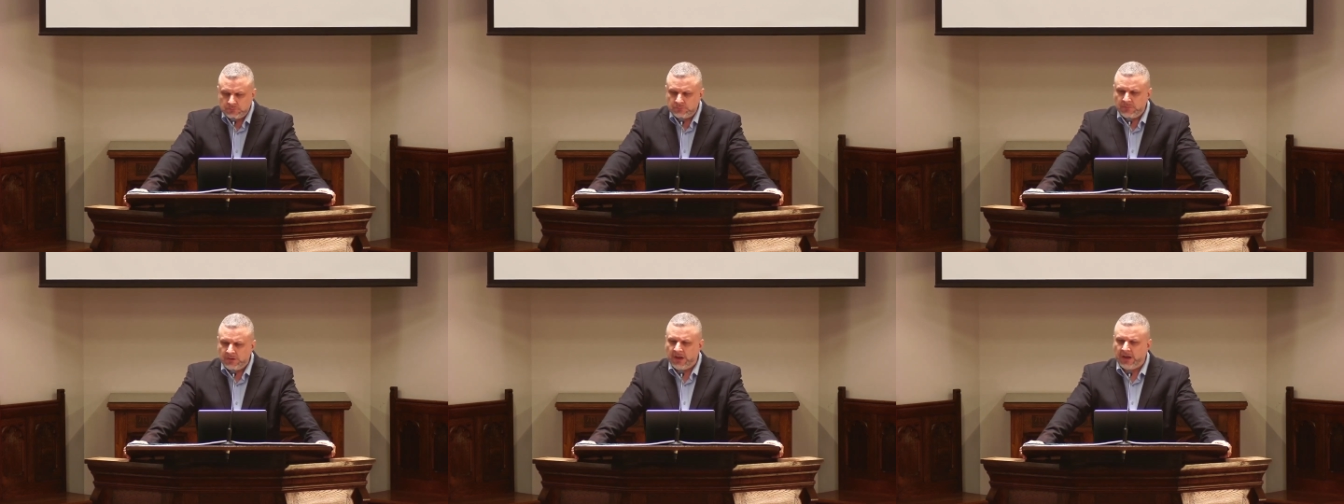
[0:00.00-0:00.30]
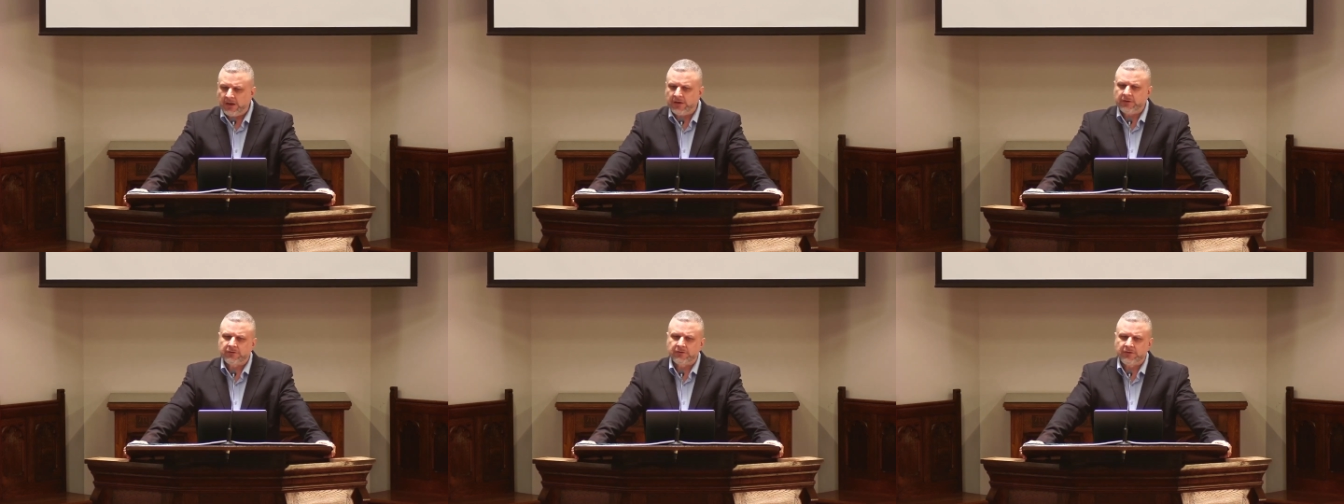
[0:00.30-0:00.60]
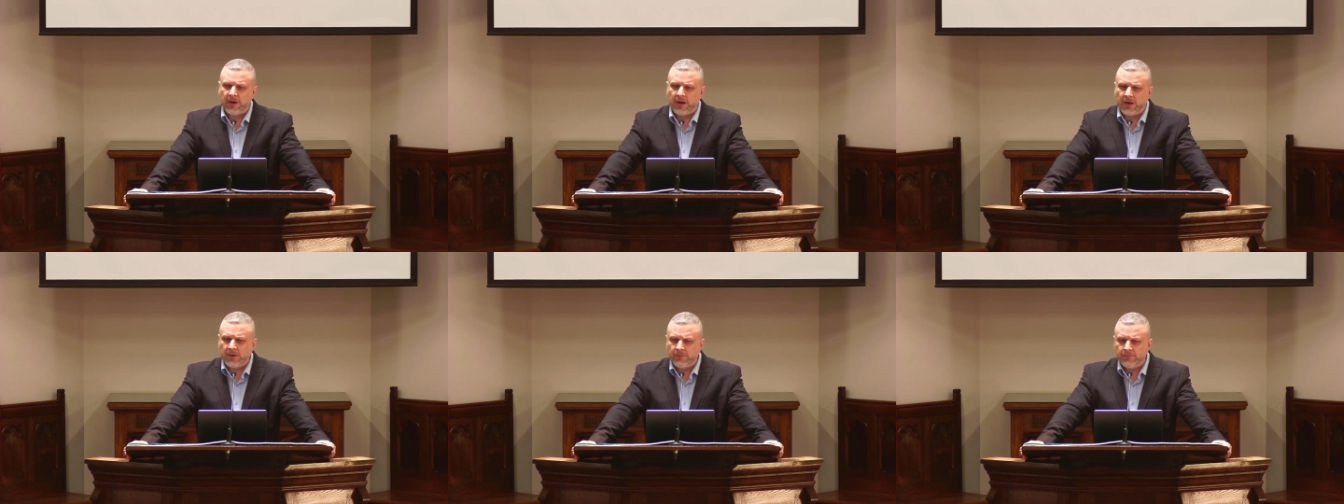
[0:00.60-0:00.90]
and it's
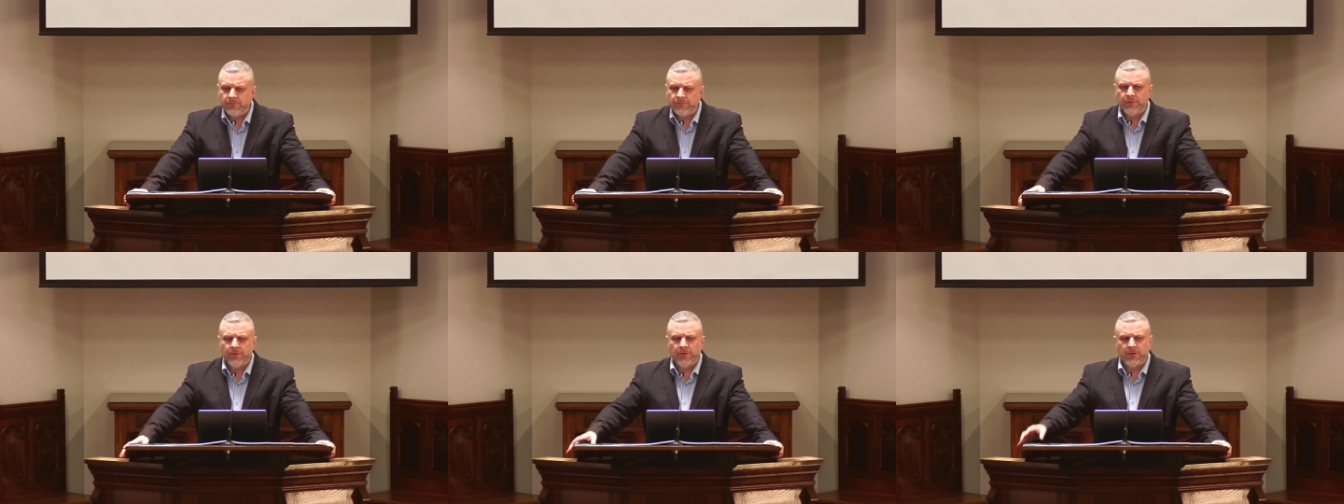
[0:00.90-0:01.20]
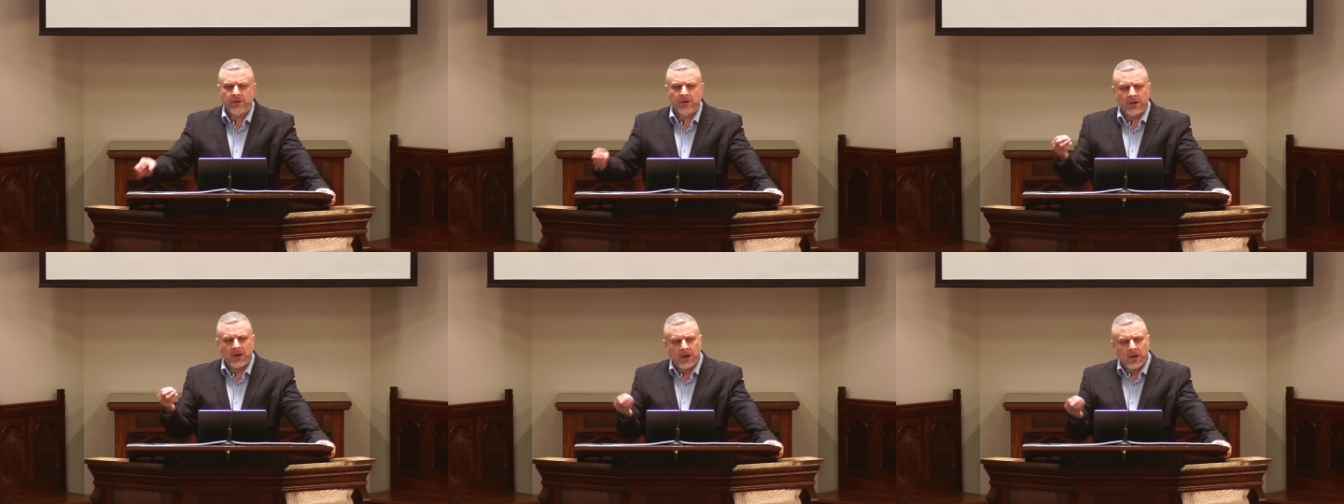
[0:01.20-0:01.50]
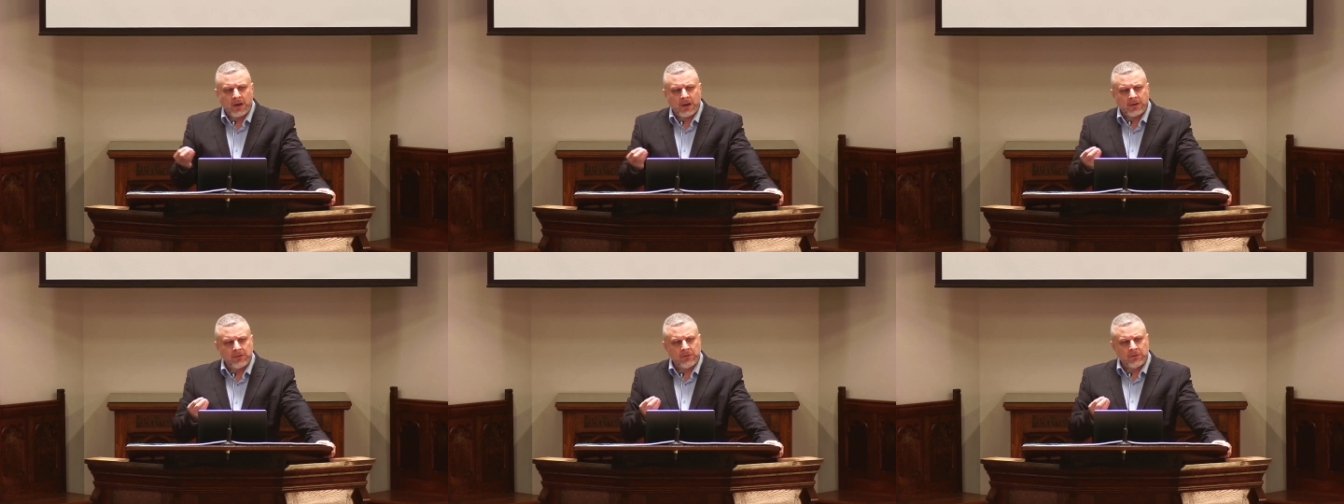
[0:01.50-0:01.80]
not for
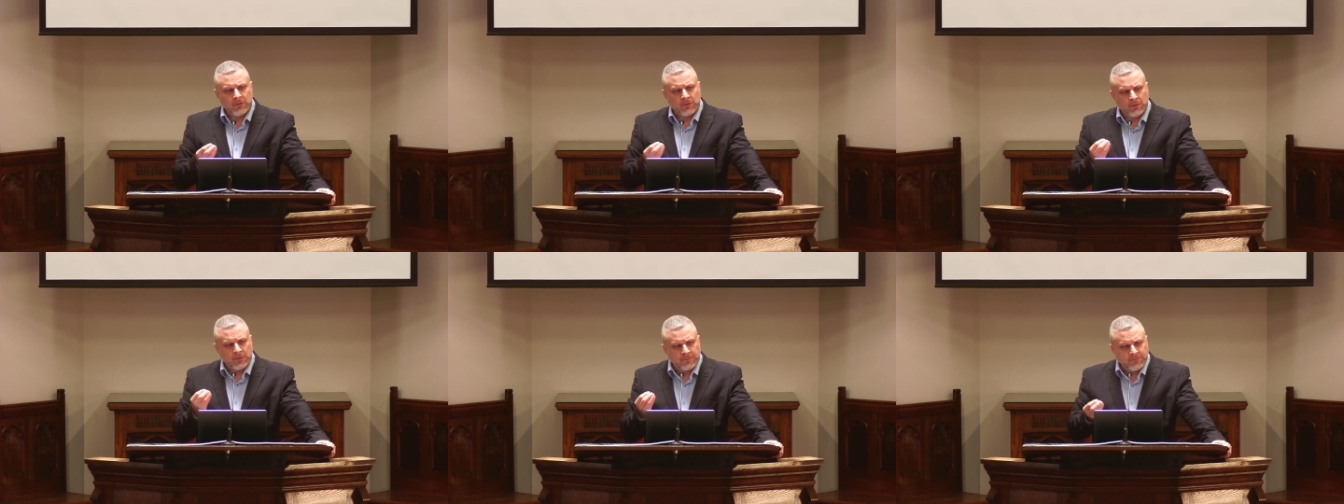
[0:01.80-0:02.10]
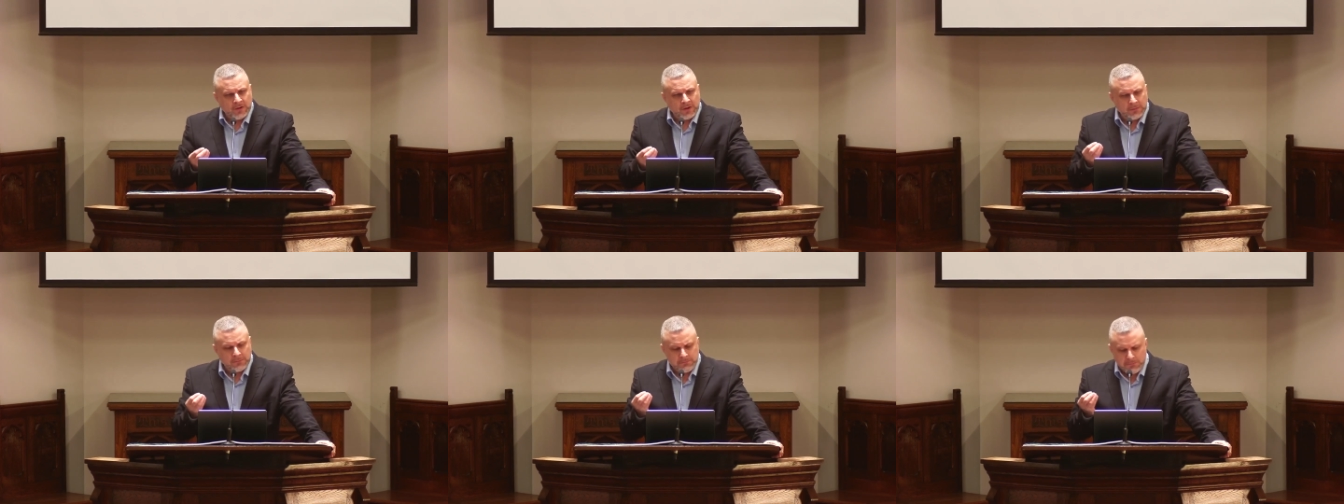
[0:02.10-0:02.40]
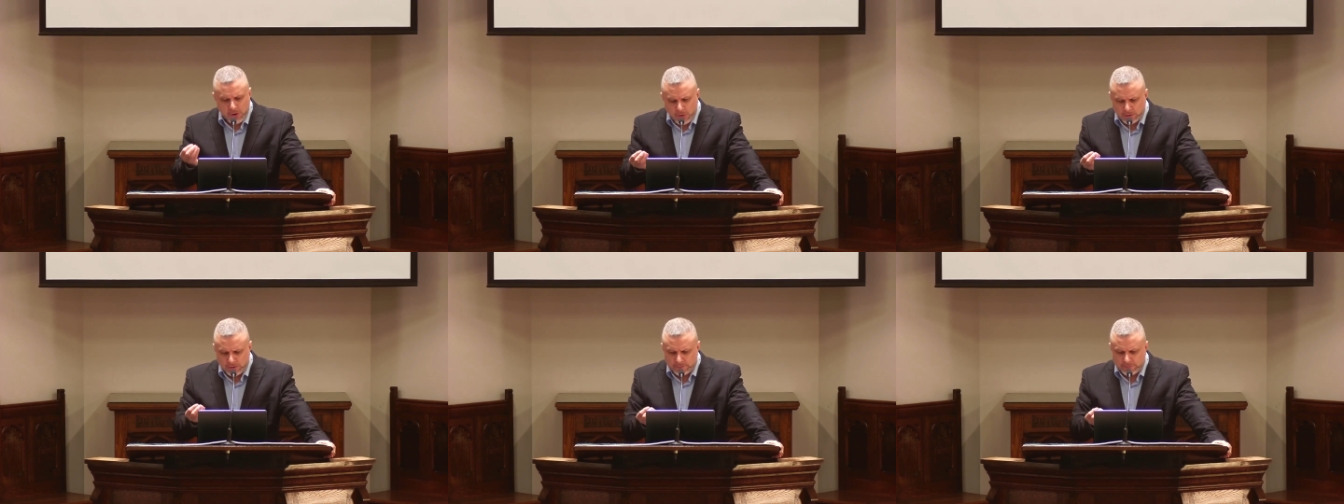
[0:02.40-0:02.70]
God glorifying
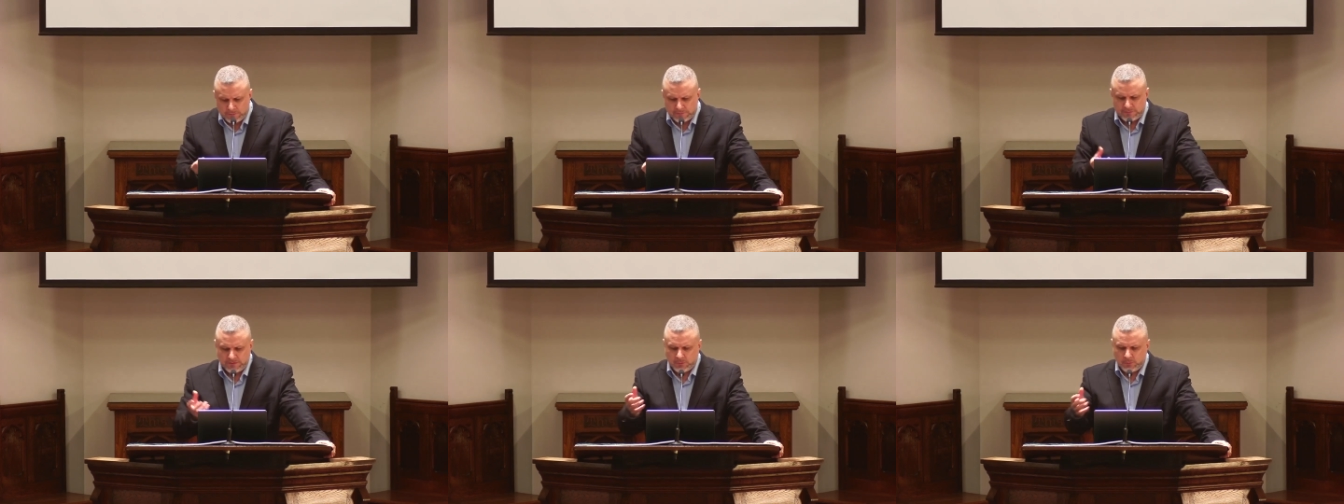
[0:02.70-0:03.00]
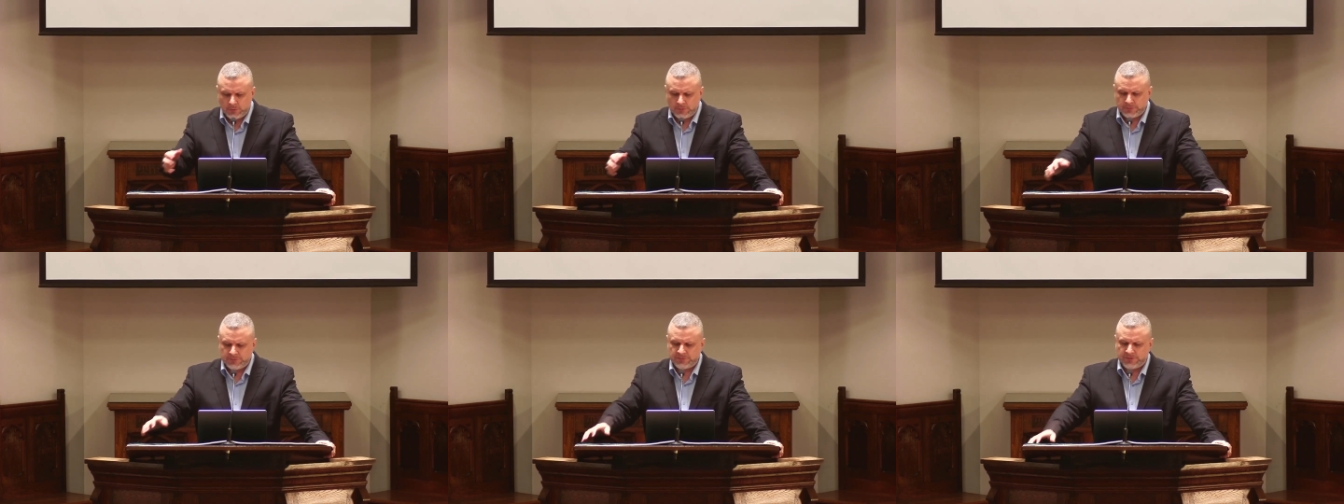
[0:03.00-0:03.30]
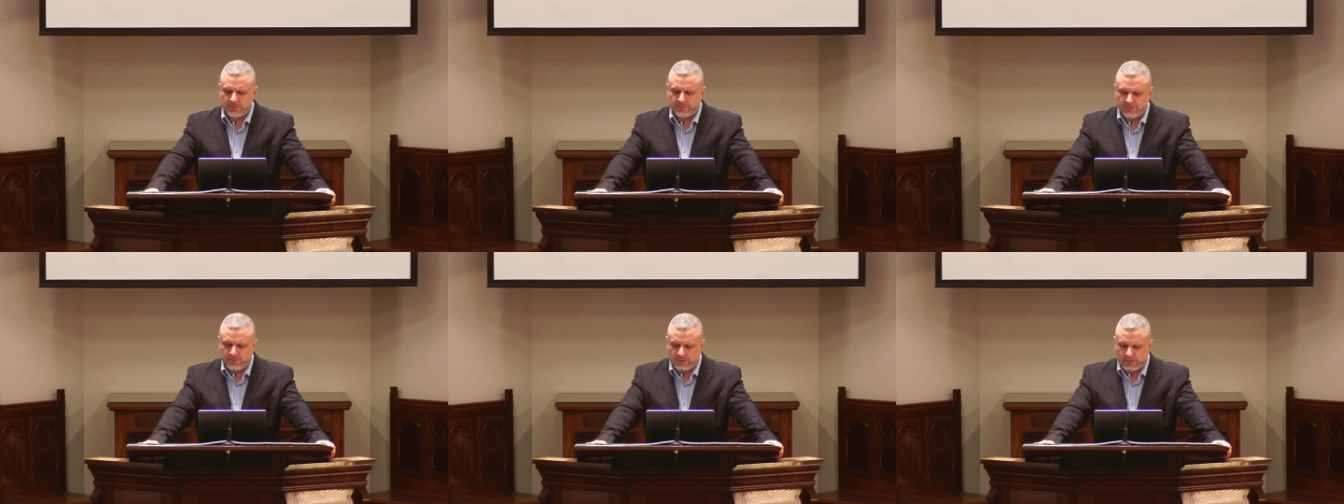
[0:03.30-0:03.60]
motives, then we'll
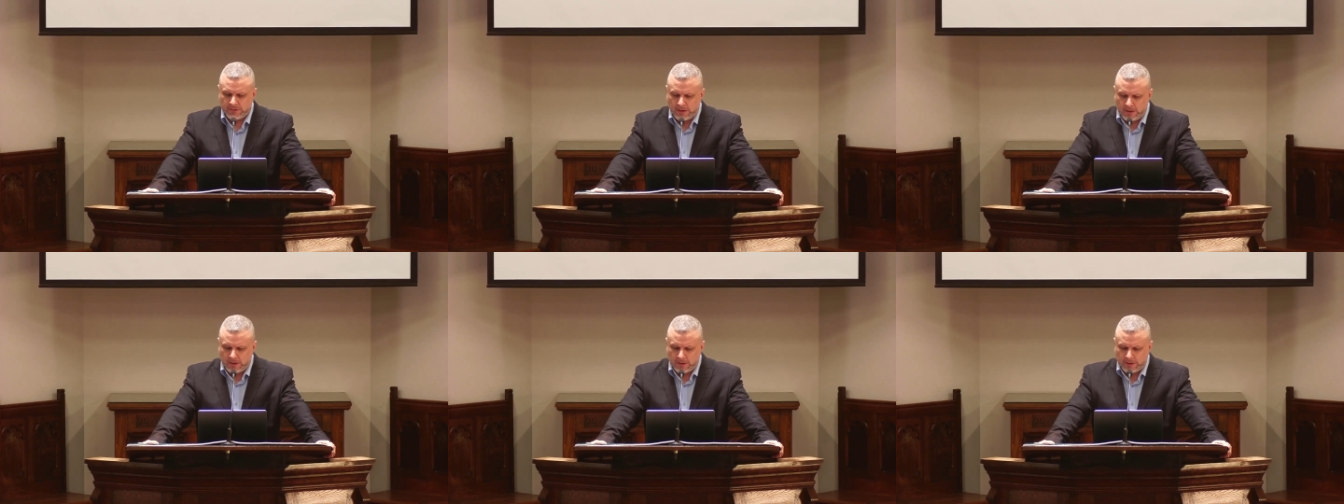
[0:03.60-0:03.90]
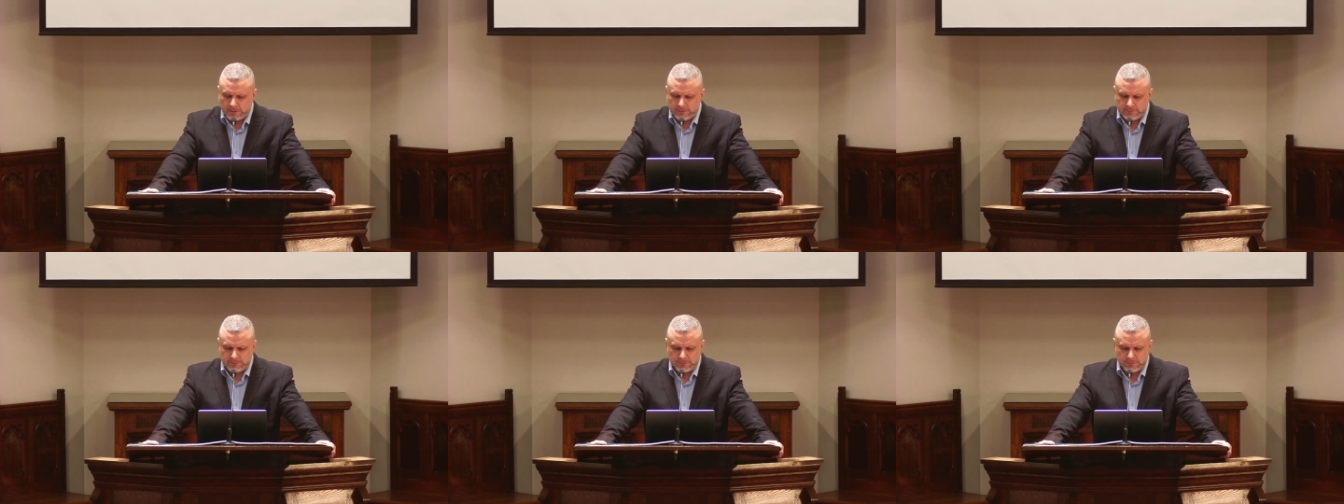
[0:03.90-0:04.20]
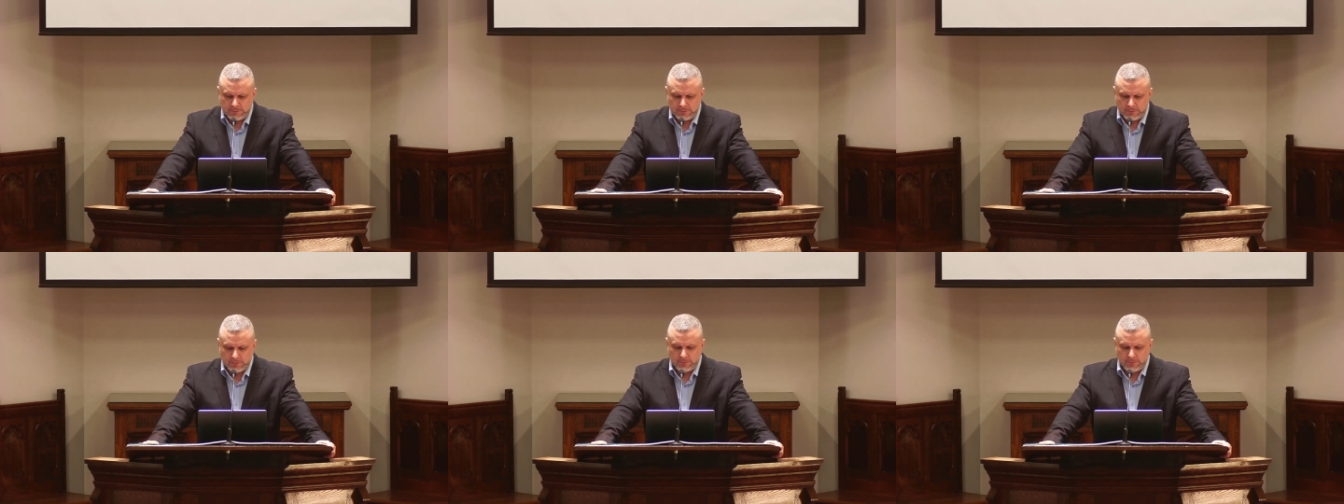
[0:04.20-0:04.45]
suffer loss.